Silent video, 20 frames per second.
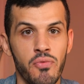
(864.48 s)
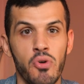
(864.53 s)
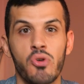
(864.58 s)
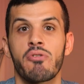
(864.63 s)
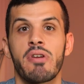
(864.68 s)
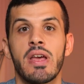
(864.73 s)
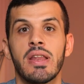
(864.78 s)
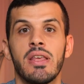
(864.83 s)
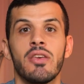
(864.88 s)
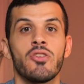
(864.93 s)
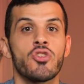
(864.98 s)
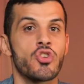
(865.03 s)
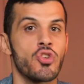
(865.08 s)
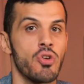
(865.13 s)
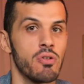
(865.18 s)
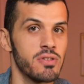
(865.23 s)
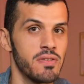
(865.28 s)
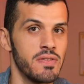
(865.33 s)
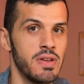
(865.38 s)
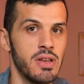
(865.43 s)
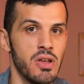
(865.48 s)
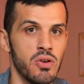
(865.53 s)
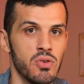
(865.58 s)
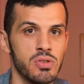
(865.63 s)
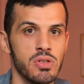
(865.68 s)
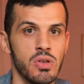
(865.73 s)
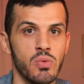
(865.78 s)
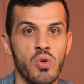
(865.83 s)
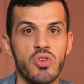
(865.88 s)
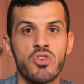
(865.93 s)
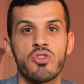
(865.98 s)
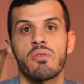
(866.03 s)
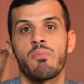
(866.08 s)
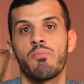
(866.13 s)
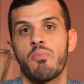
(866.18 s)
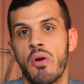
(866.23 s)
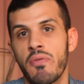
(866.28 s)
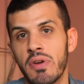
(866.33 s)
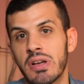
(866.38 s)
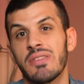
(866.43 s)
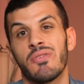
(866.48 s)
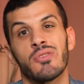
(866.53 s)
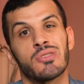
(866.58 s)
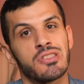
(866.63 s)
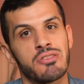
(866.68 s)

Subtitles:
for creating short videos which is perfect for